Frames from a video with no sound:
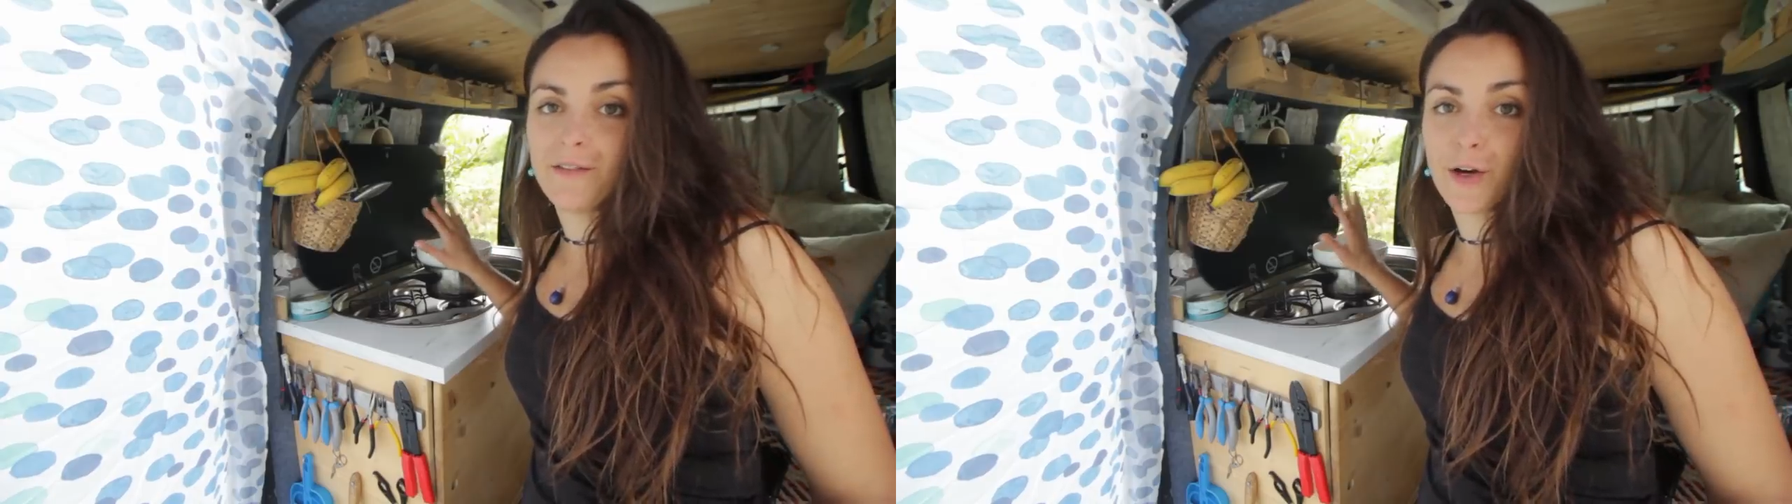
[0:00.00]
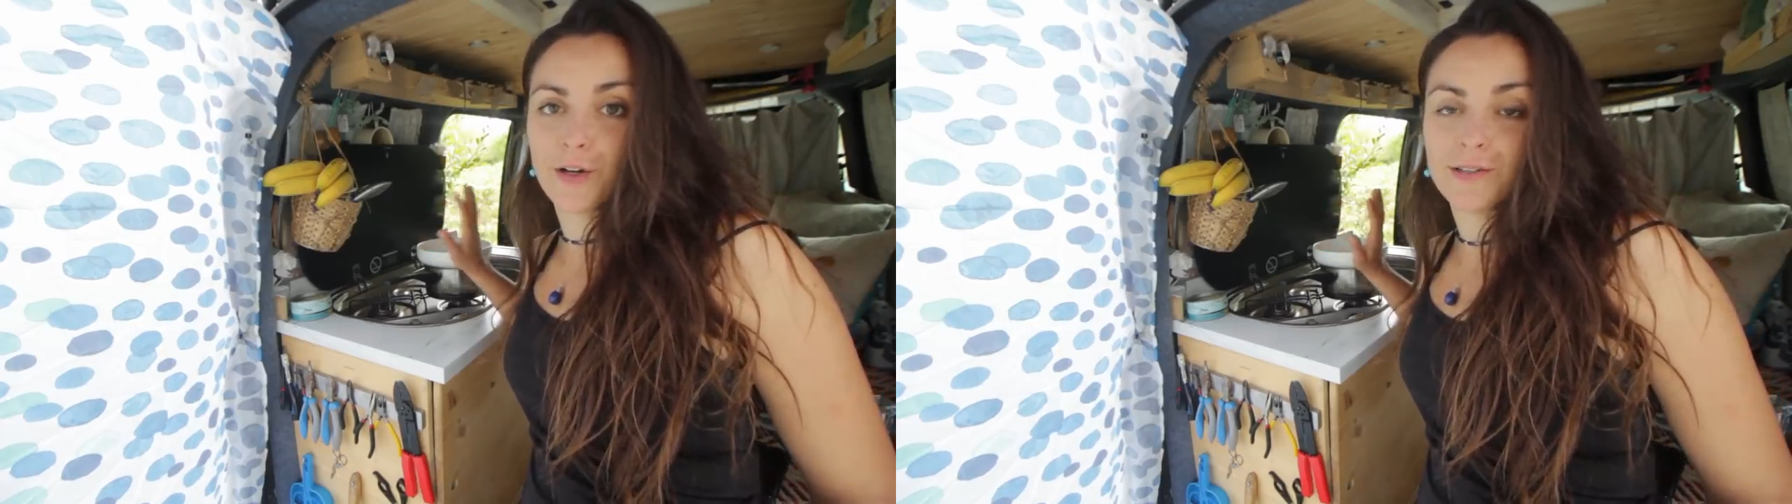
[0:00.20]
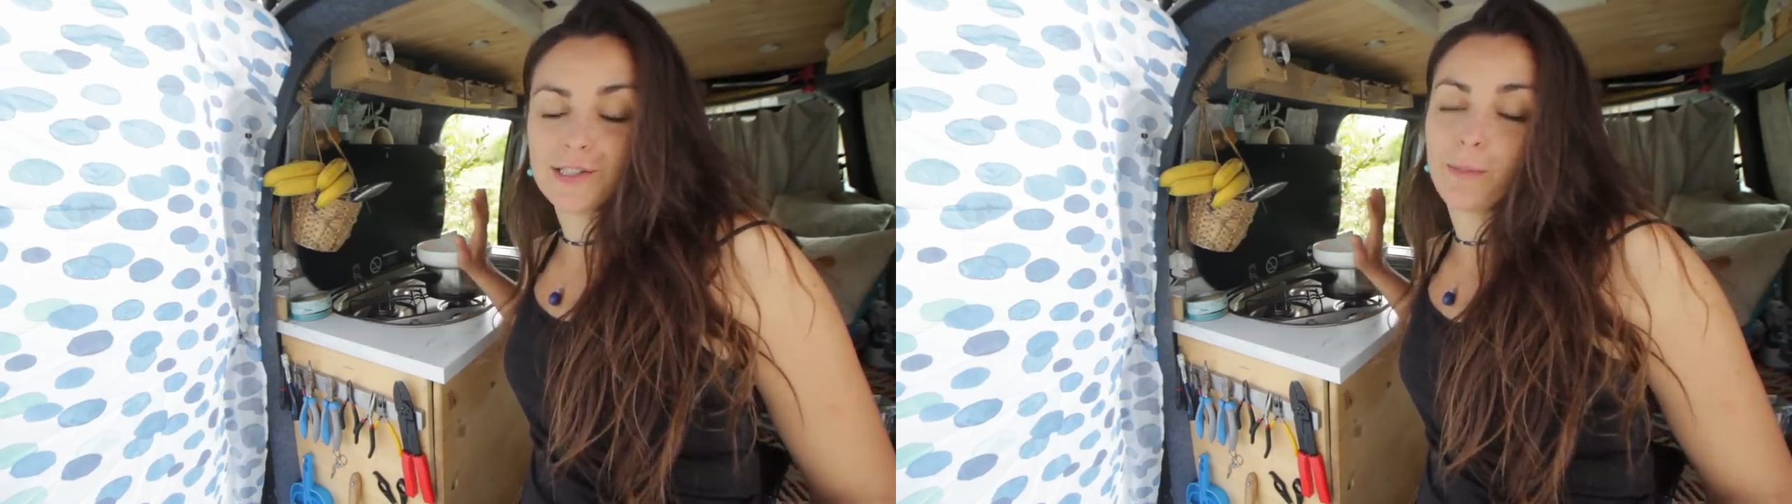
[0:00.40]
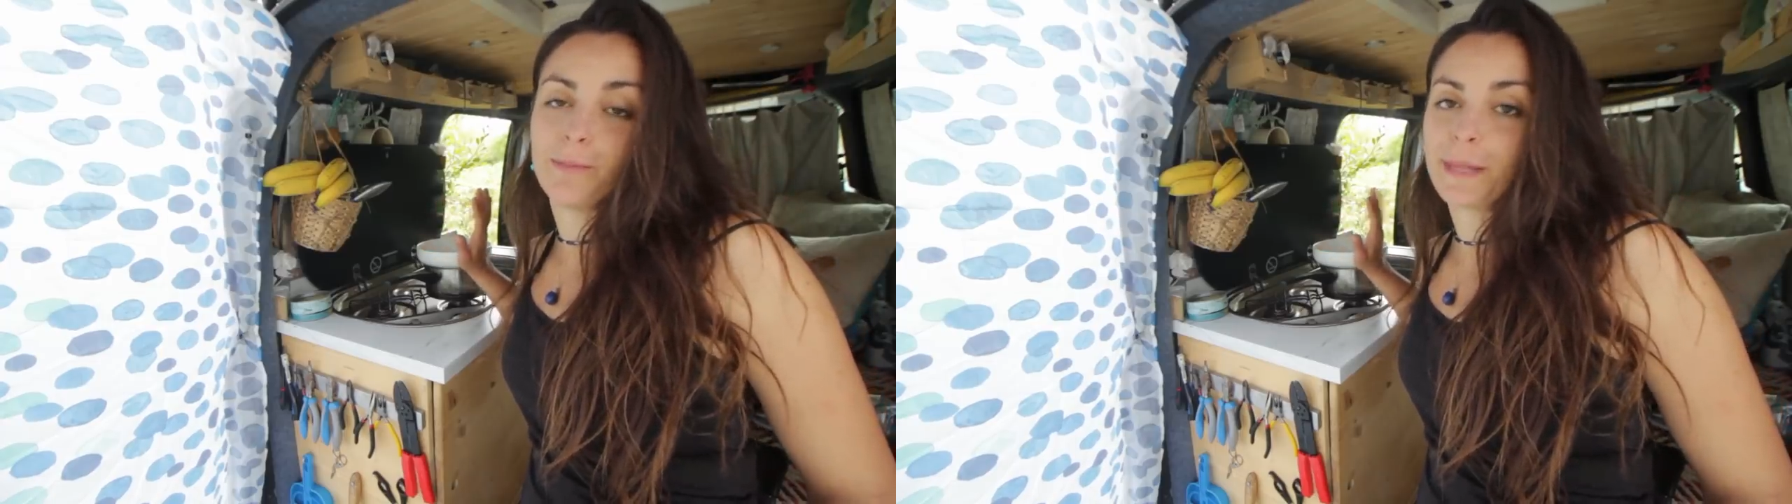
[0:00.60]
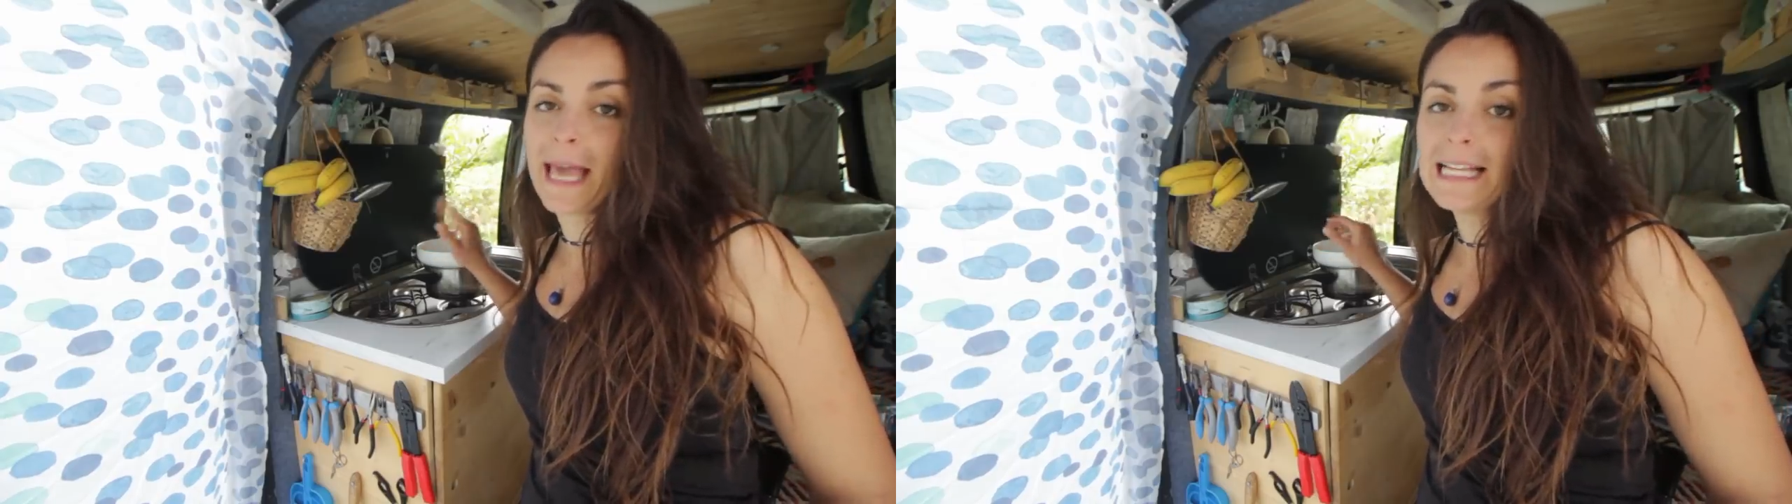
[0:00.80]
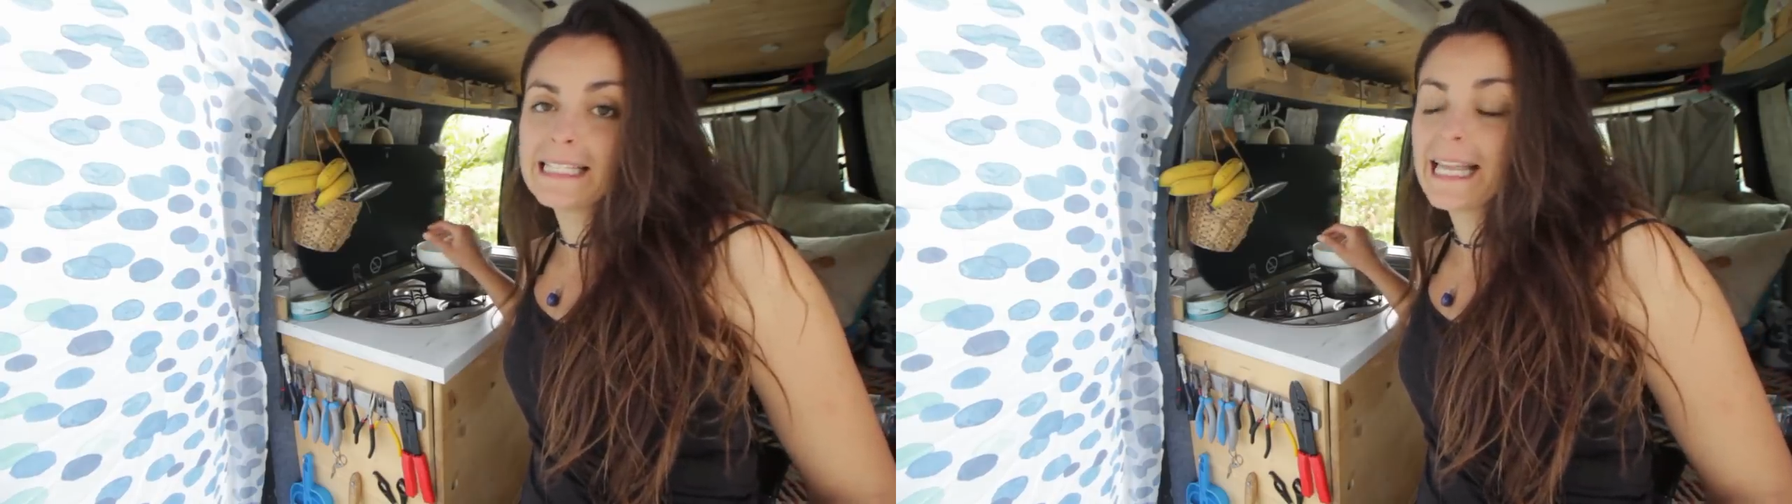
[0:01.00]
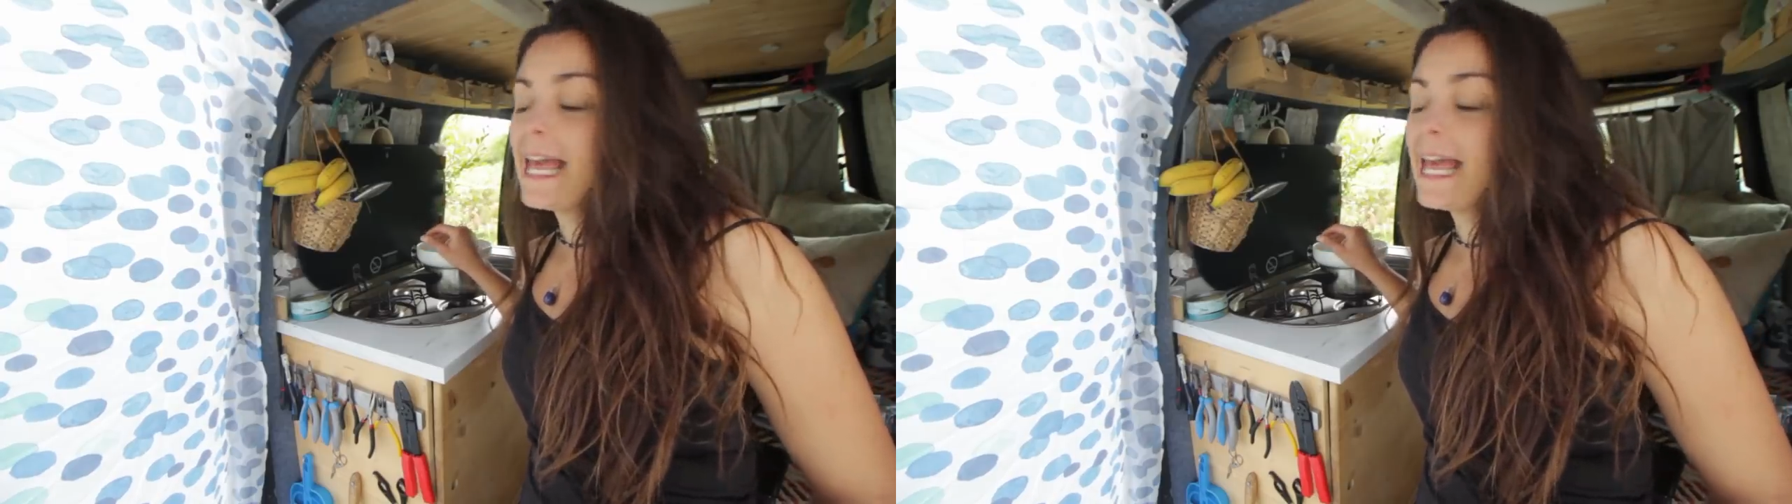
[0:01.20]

on some gas